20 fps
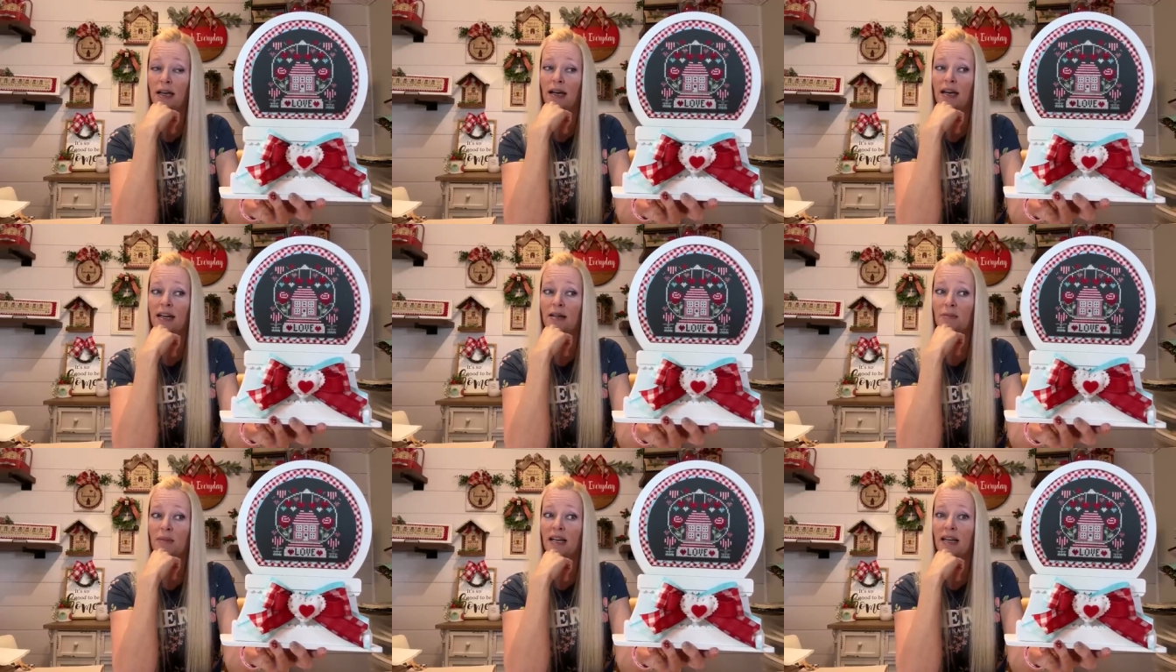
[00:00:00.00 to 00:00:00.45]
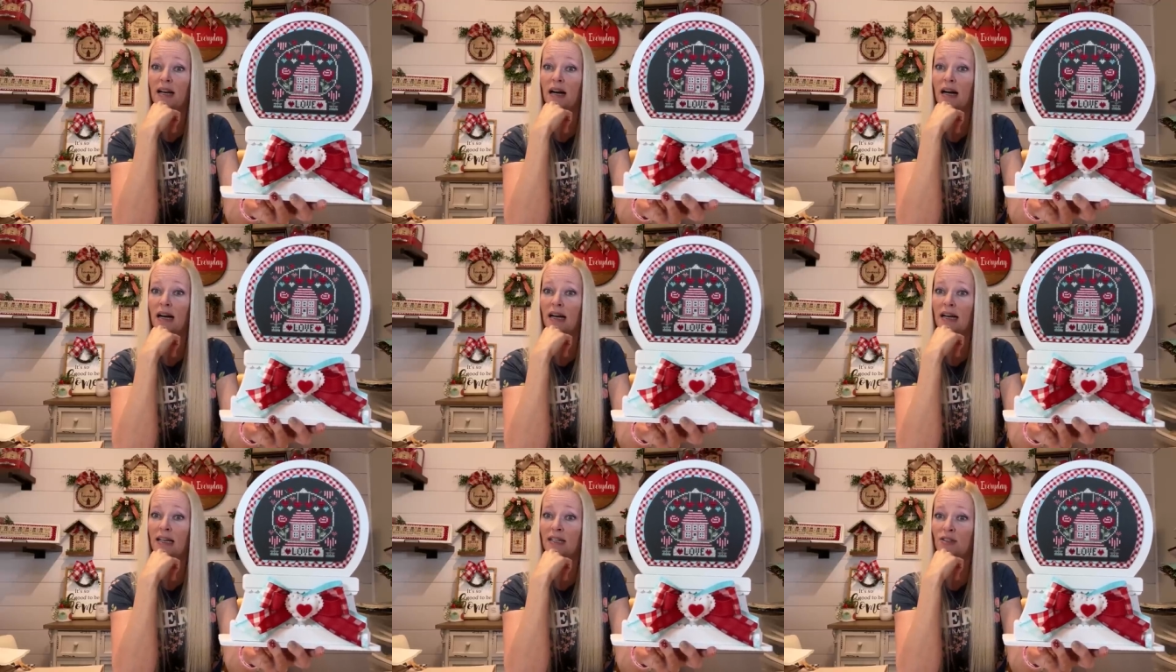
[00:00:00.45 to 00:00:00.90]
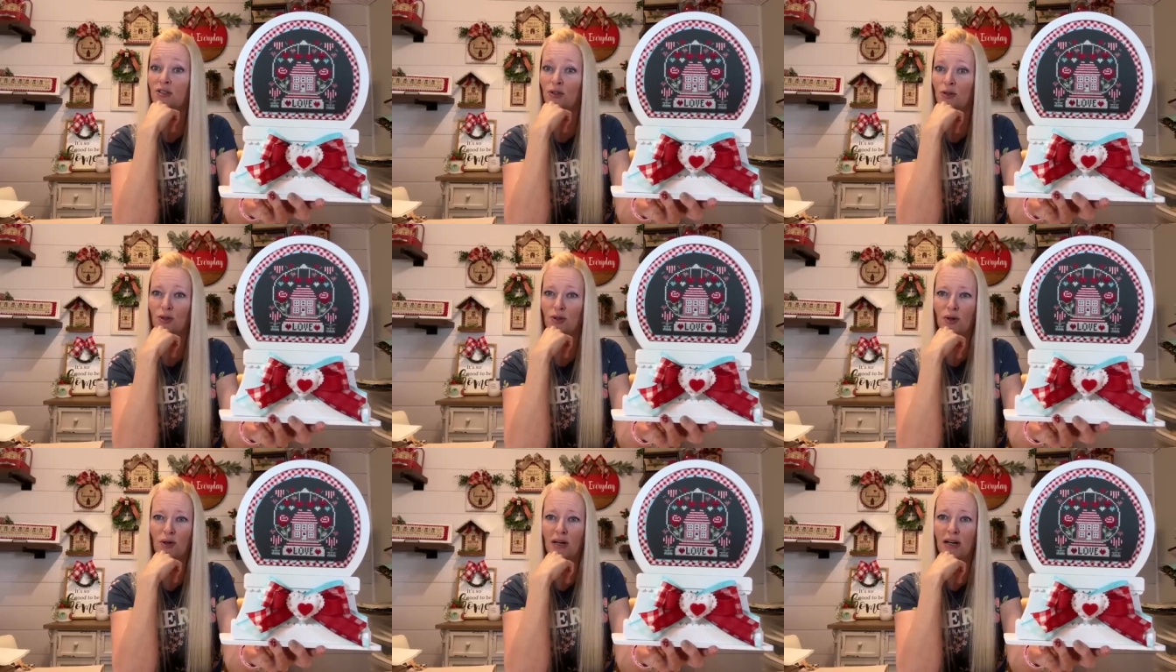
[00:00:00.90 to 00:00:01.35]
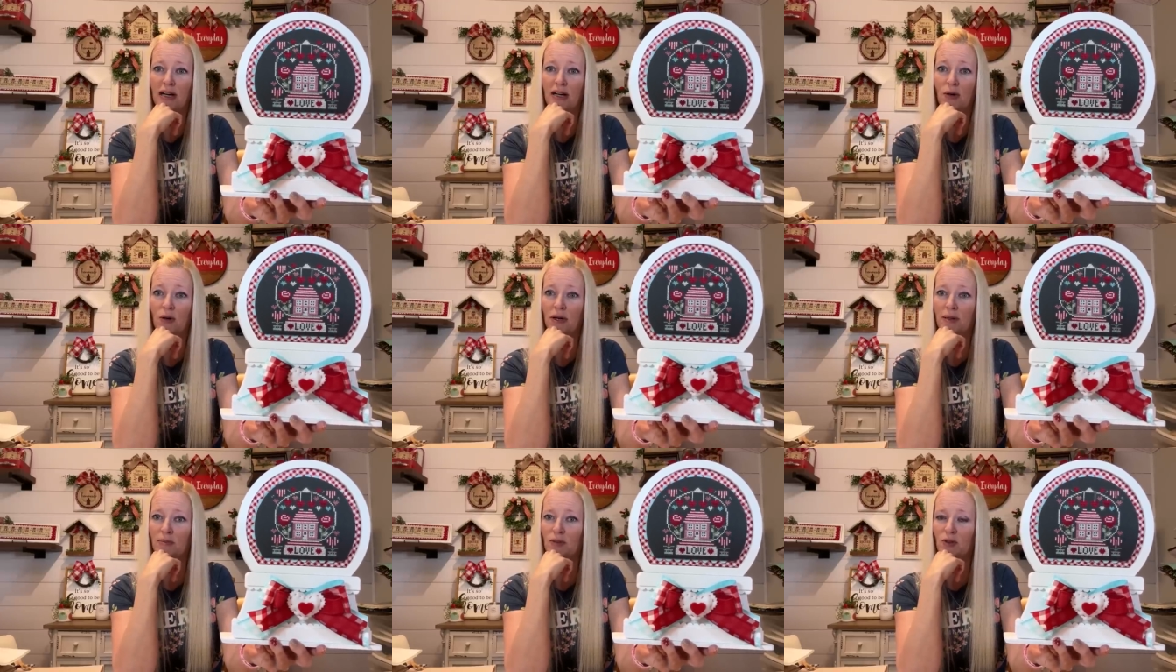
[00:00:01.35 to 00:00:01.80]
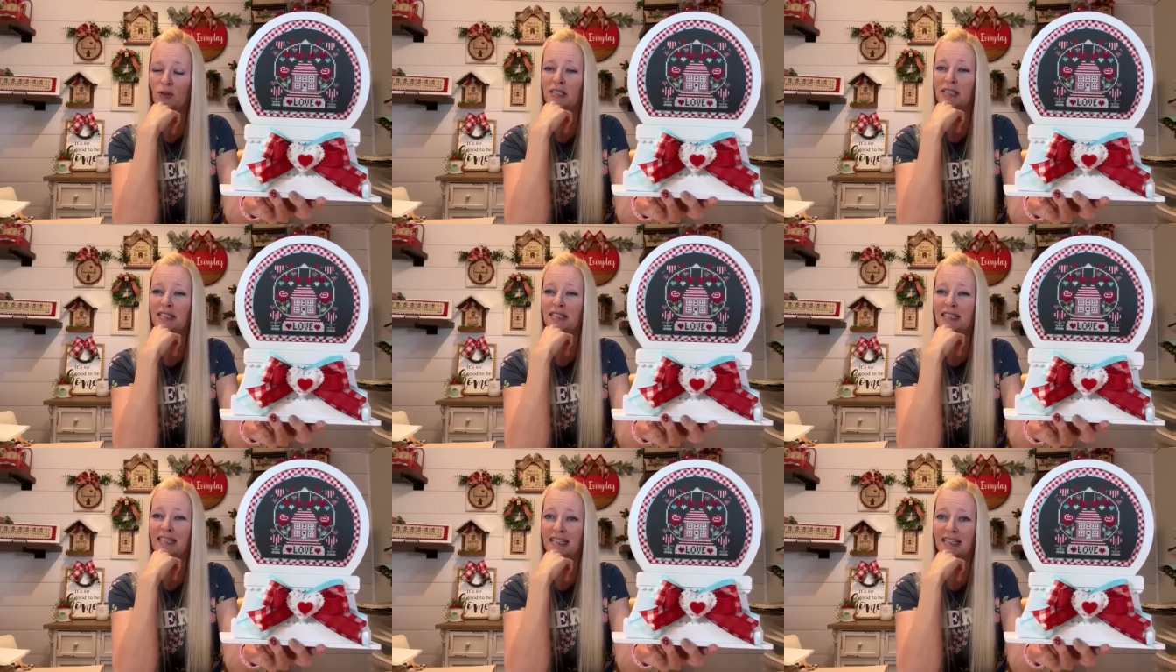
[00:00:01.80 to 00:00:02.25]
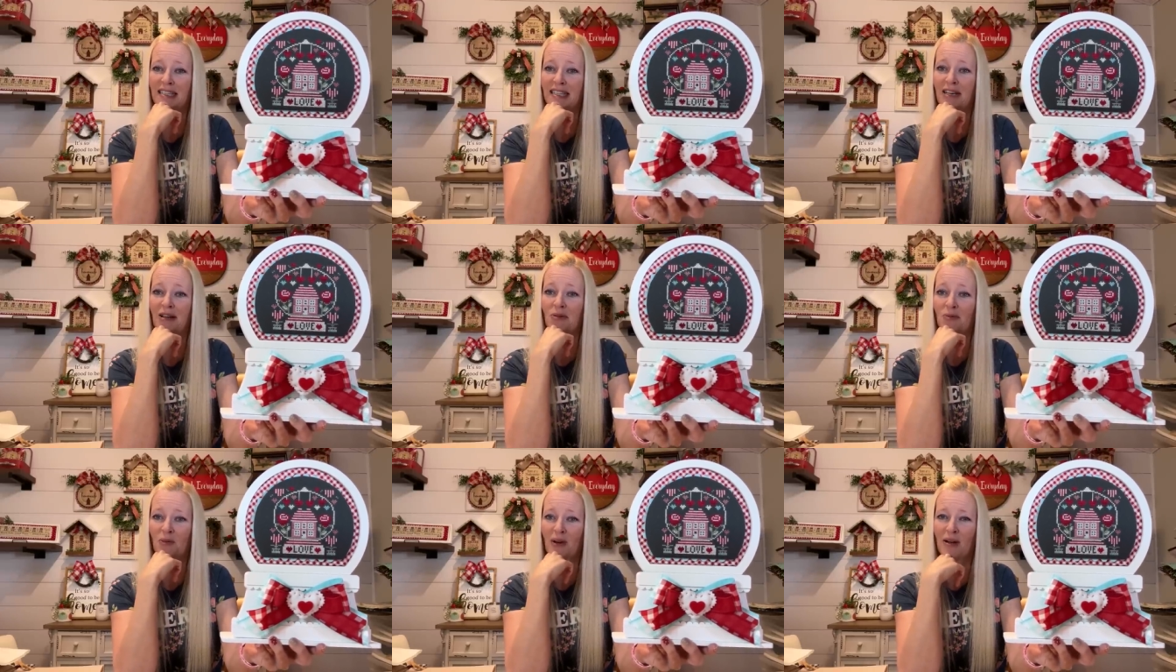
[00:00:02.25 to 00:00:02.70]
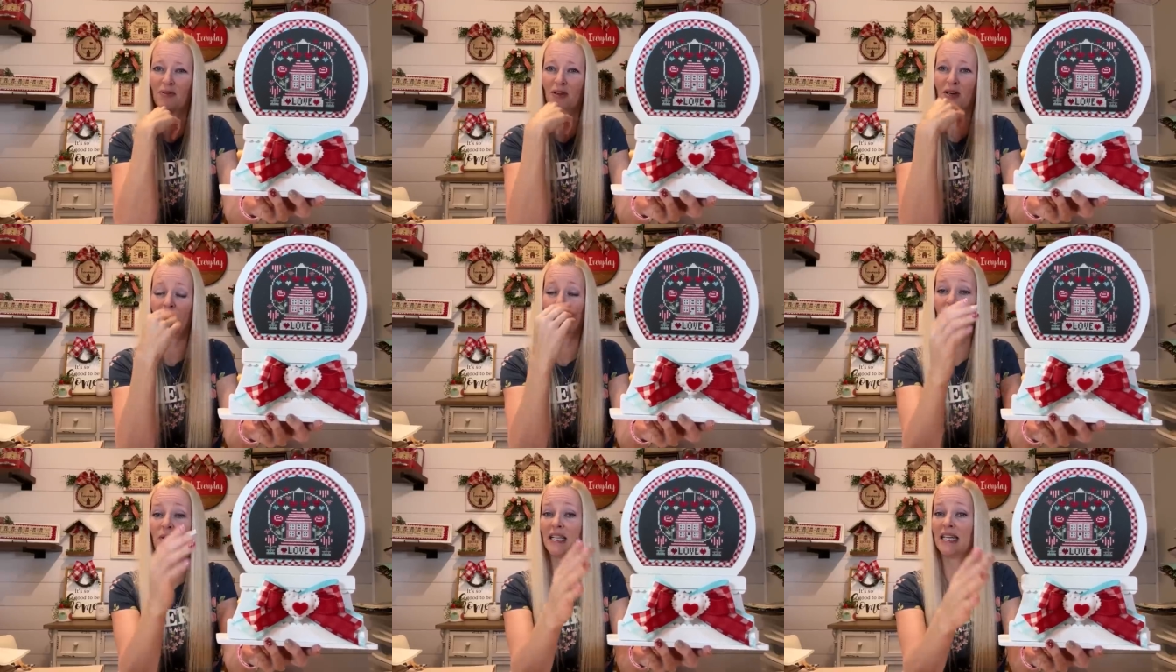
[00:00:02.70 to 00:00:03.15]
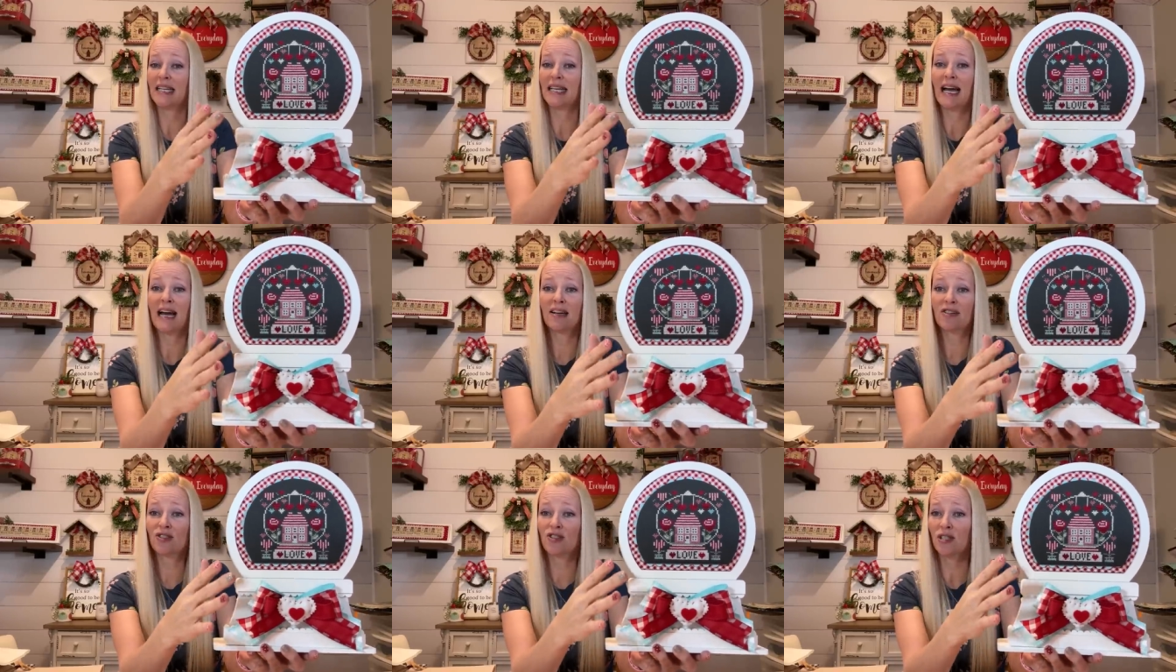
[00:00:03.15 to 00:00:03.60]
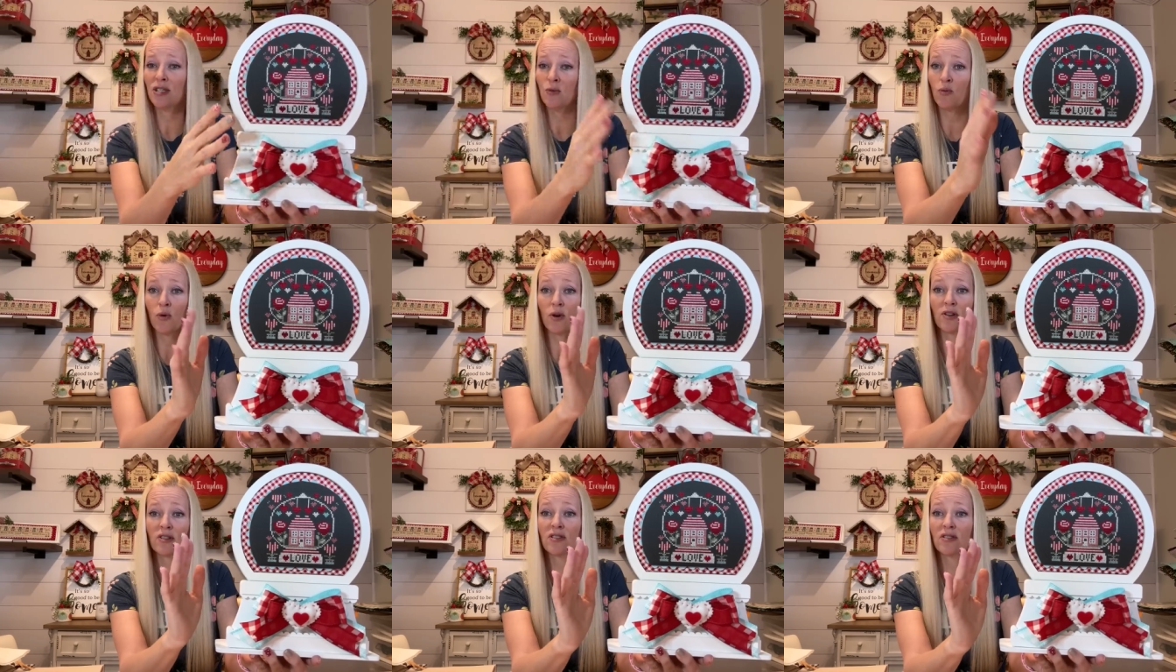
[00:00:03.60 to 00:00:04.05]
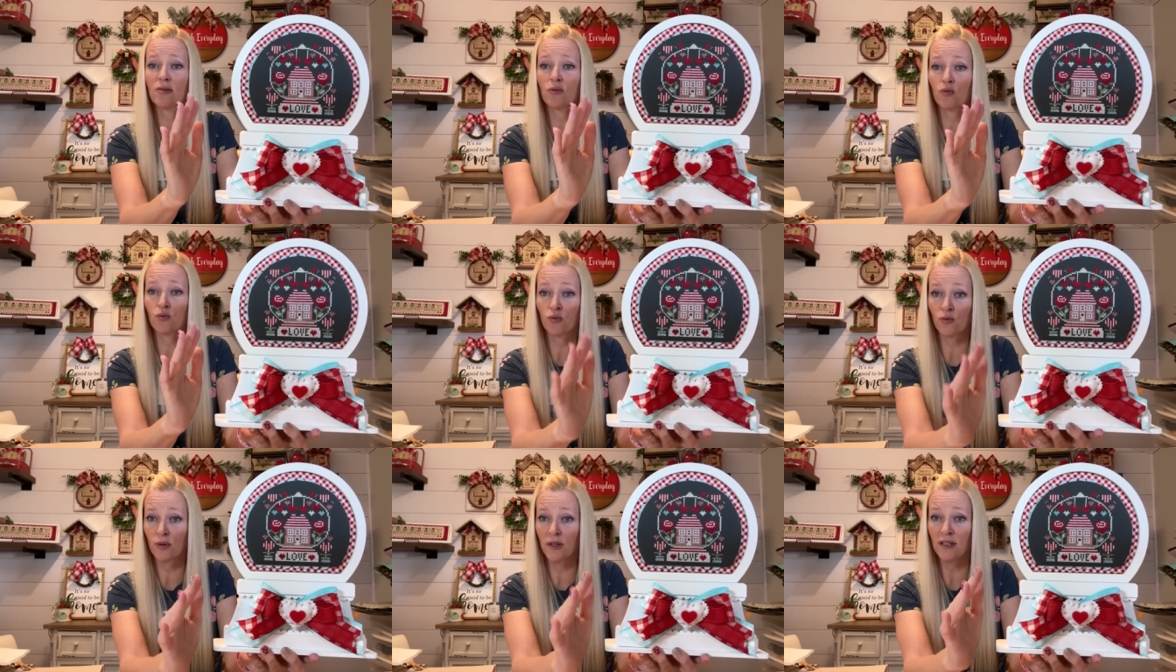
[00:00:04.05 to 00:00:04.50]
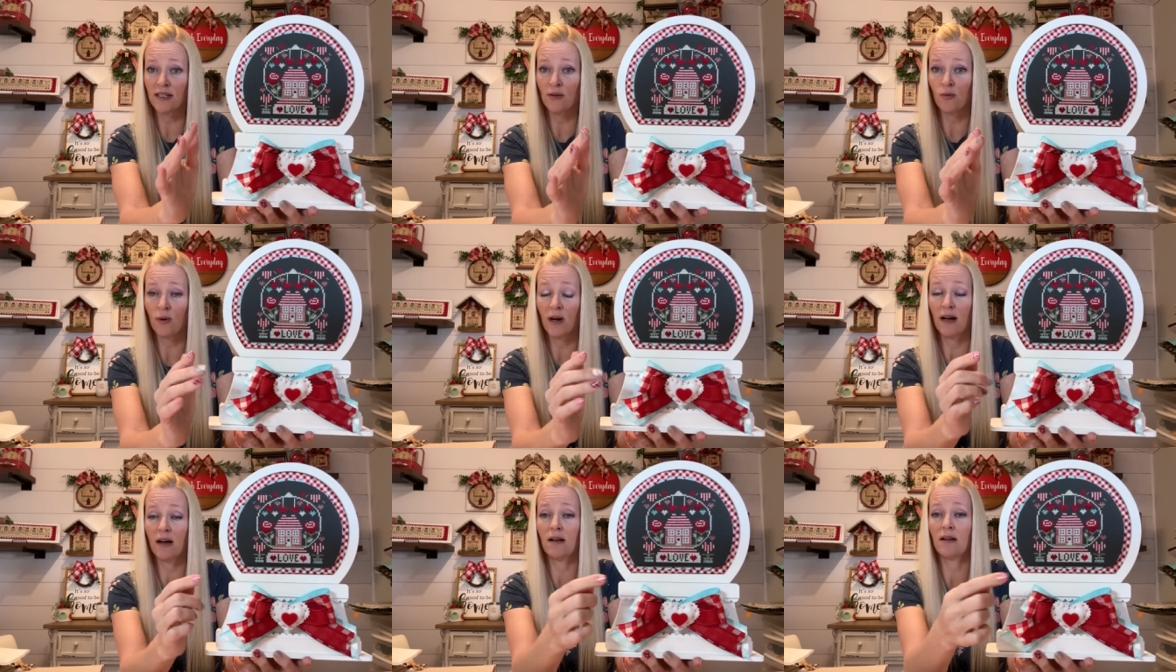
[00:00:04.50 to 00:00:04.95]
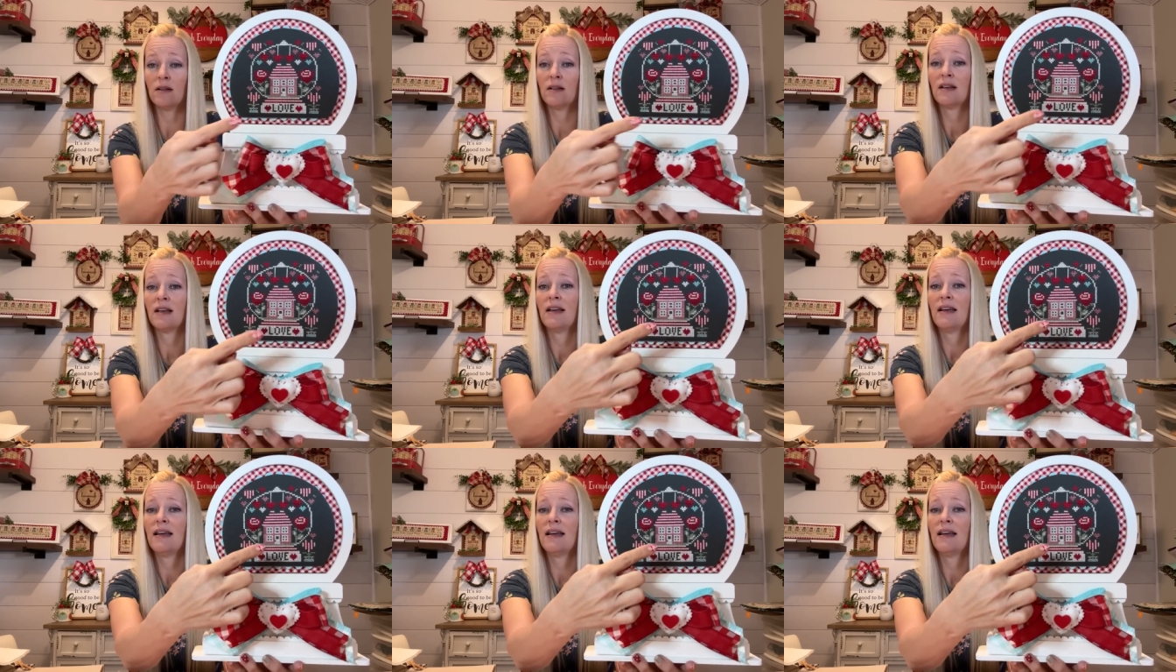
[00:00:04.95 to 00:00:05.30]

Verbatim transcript: And I'm like, I don't know how I'm going to get that around there, but it actually works really well.